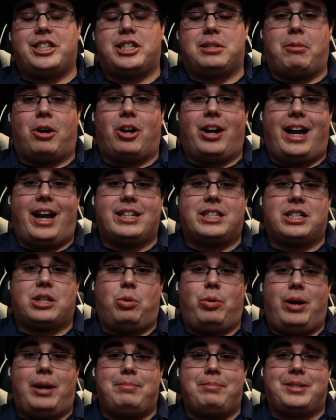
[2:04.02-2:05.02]
smartass
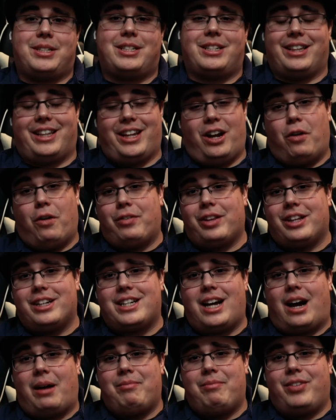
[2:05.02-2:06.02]
quips to the
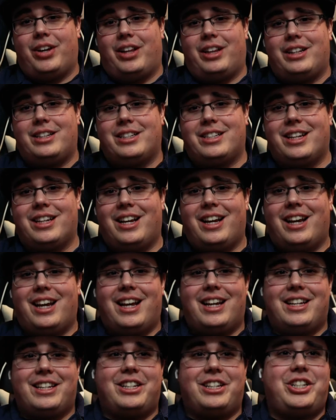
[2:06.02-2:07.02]
over-the-top villains,
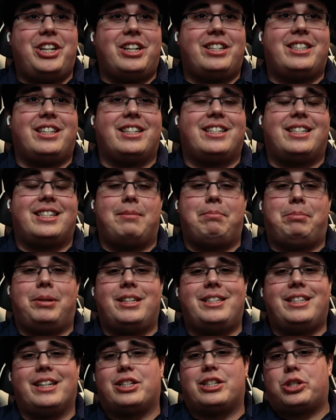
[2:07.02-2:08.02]
to just the
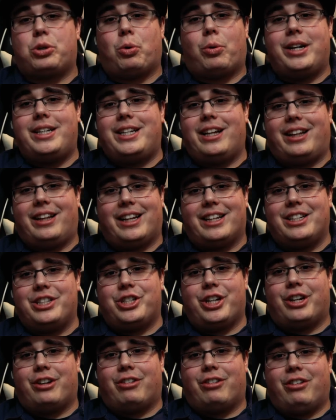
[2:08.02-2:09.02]
simplistic storytelling in
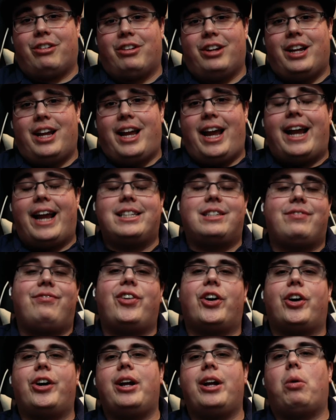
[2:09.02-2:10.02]
general. It's
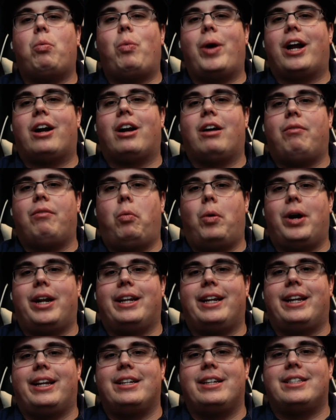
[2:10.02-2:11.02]
very aware of what
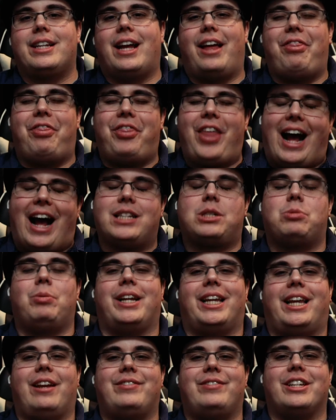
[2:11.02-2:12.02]
it is, and that's
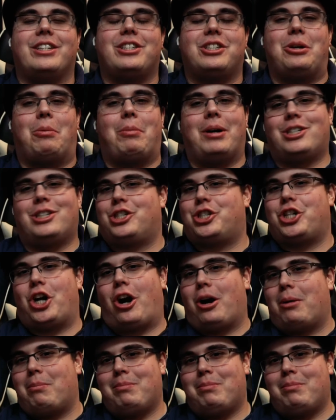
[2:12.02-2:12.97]
what gives it so much charm.